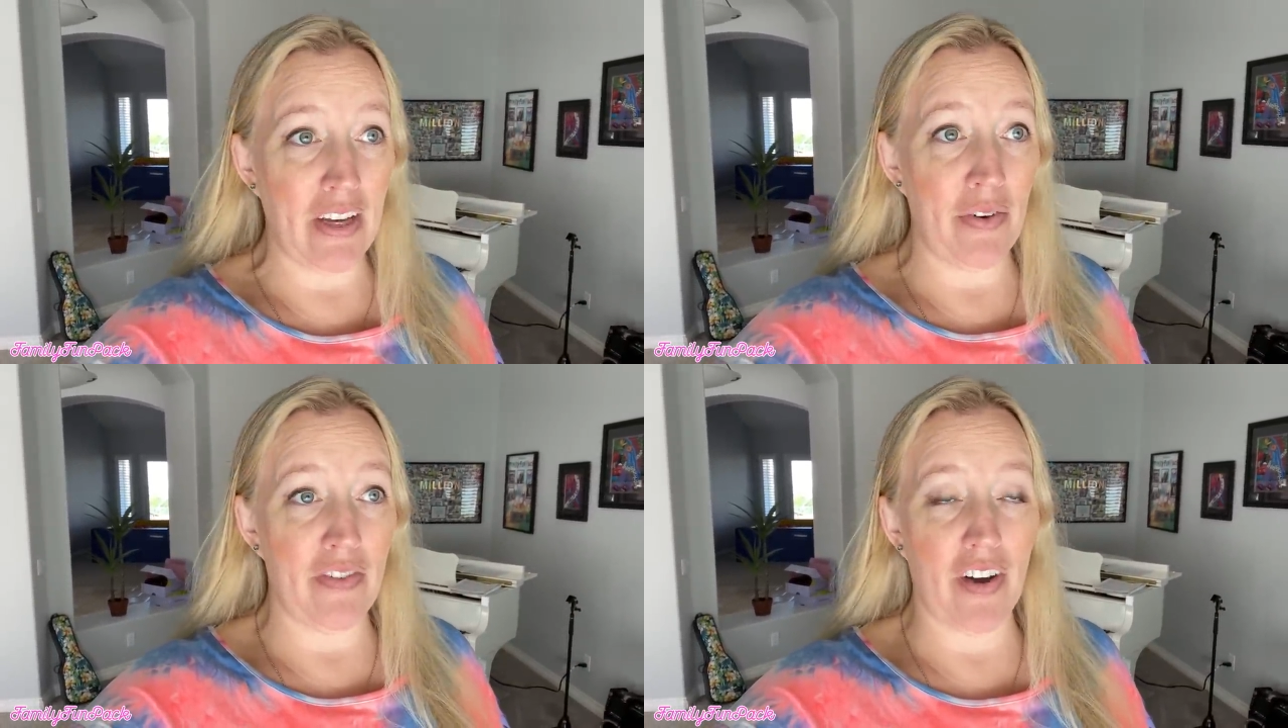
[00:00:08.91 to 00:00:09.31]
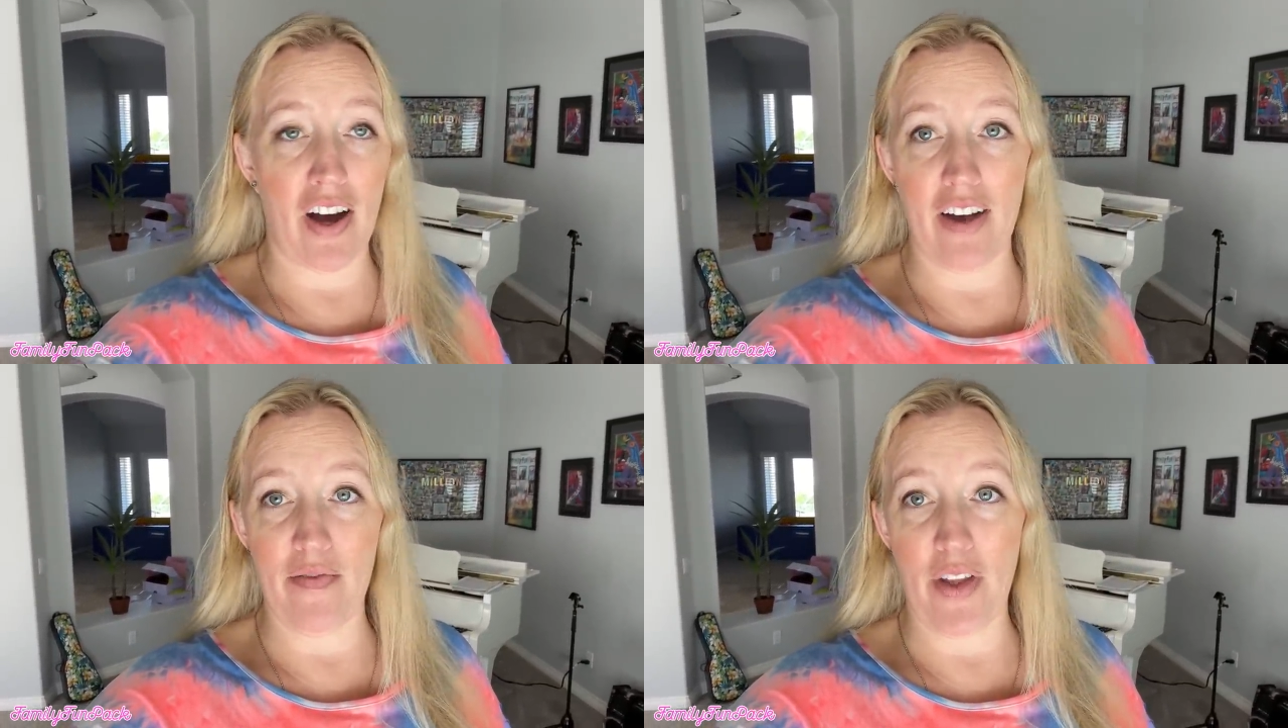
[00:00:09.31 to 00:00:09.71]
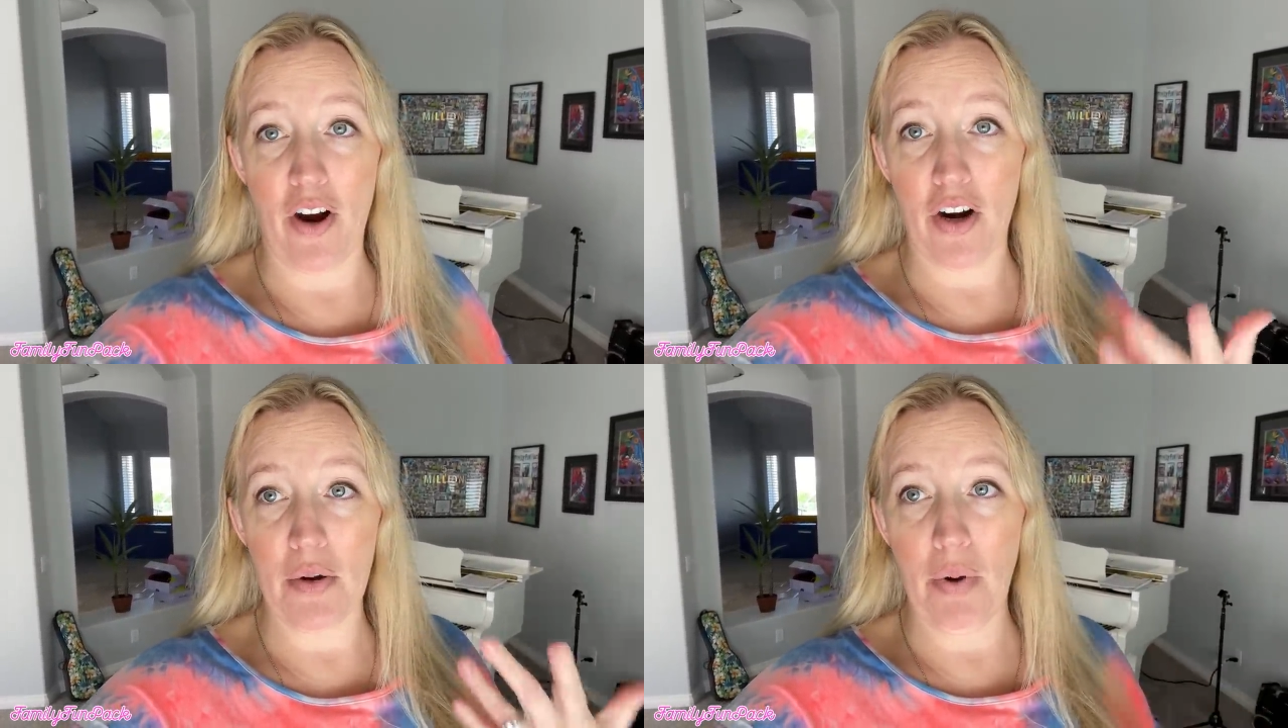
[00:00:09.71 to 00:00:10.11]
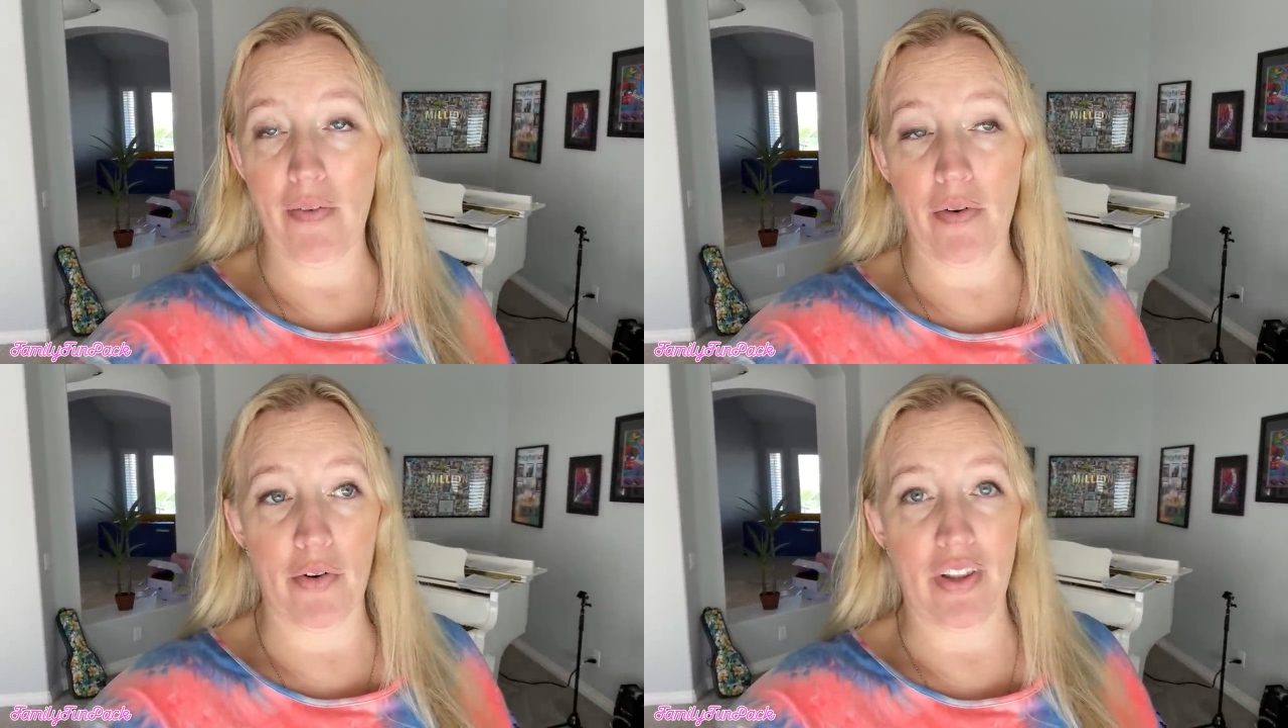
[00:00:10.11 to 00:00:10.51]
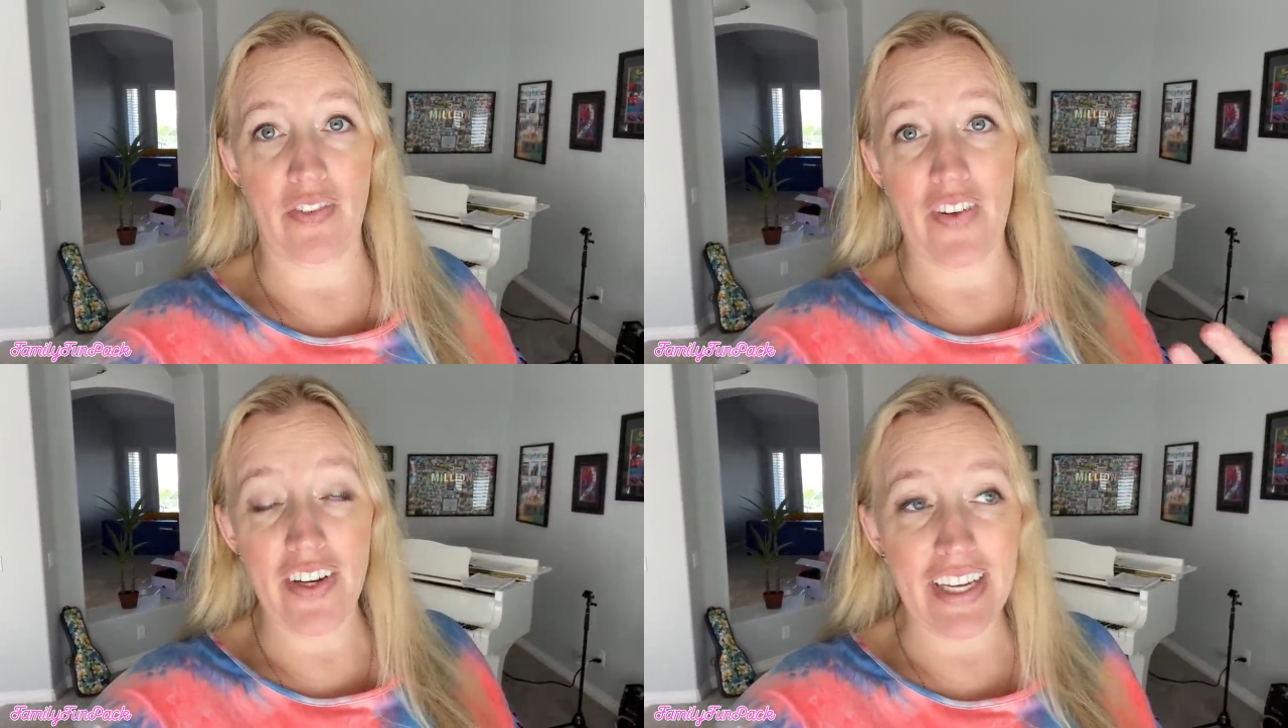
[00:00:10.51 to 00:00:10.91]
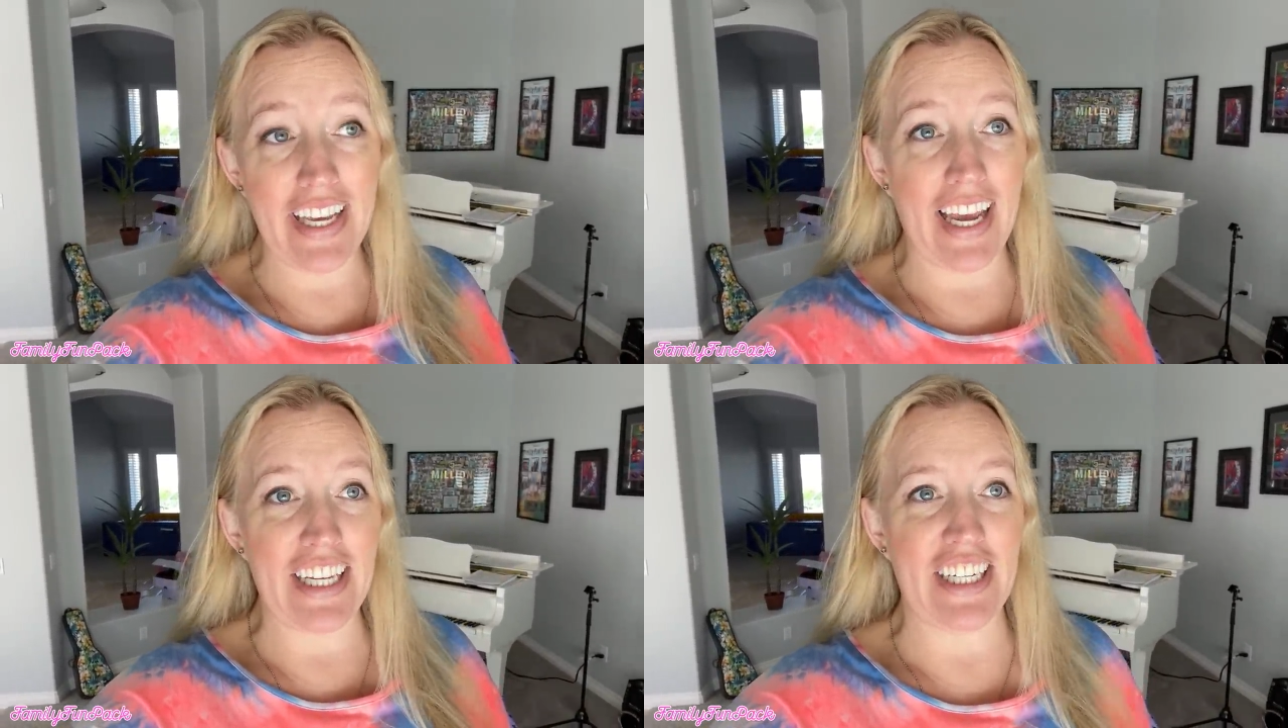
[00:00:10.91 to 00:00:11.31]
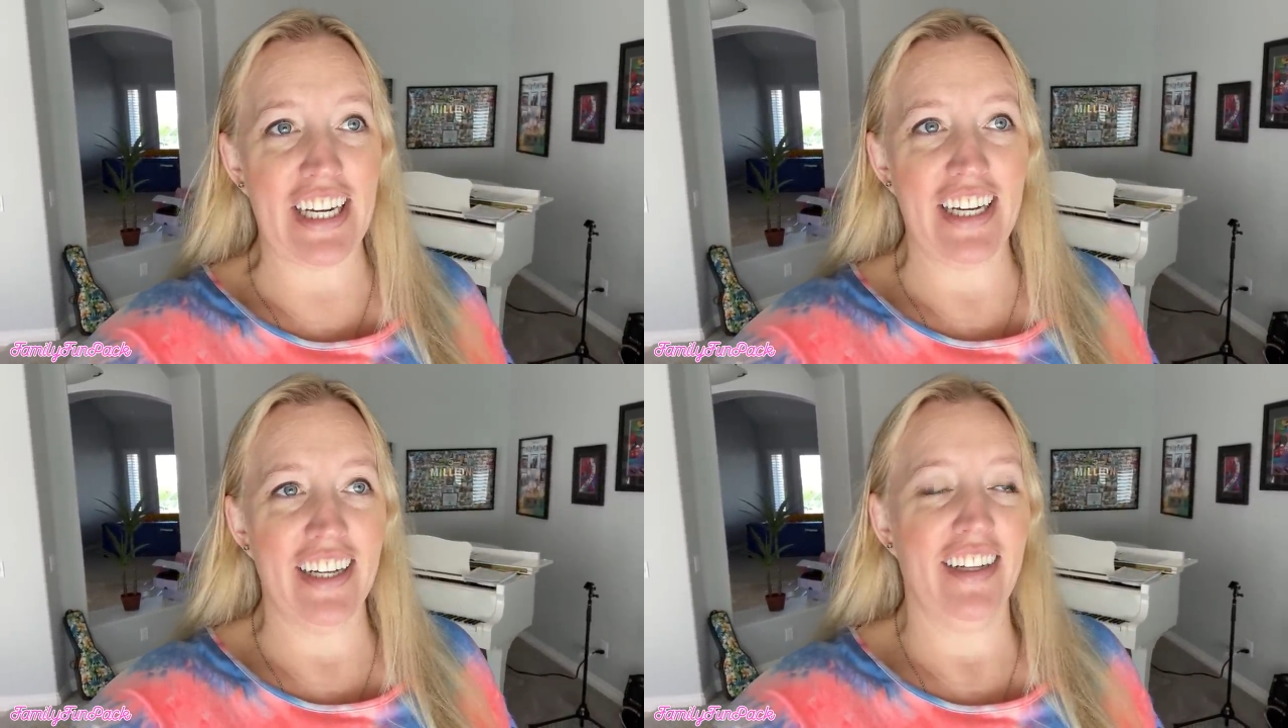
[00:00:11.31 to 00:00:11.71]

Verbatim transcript: We've got the heart appointment. We're doing the fetal EKG.